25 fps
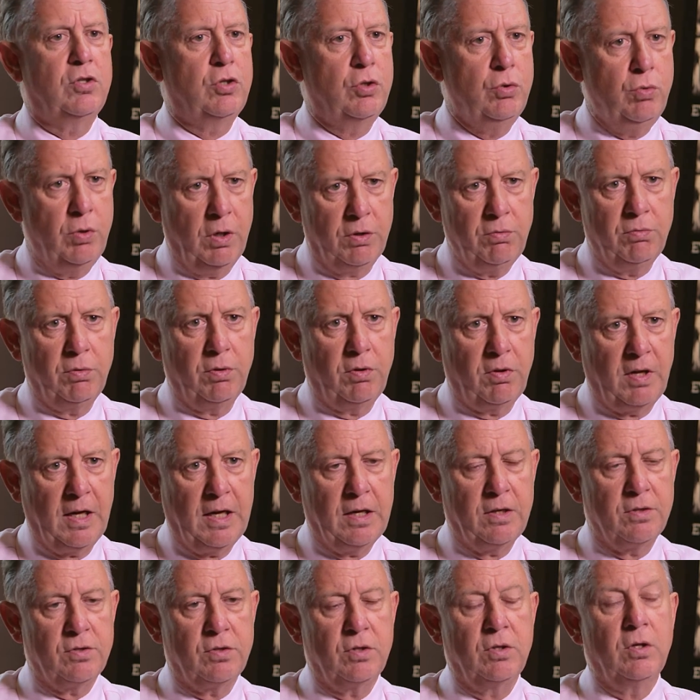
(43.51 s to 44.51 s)

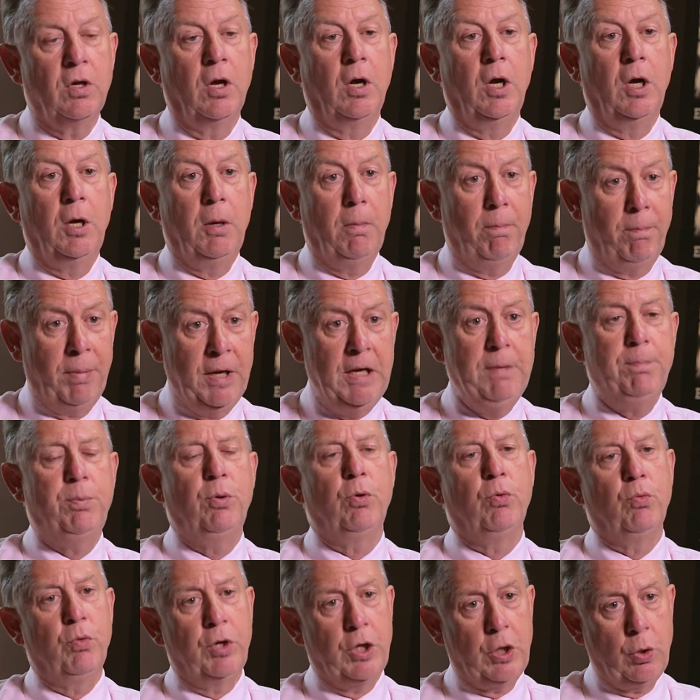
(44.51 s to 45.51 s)
200,000
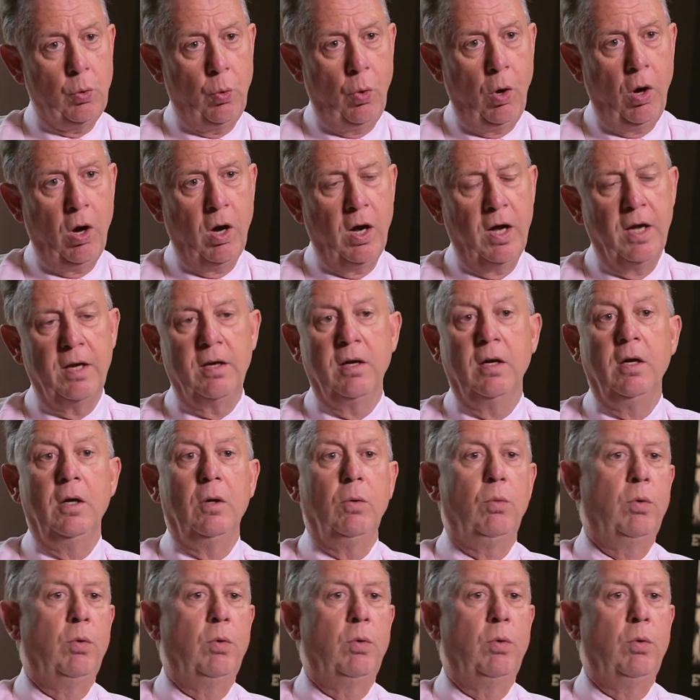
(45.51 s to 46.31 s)
people required,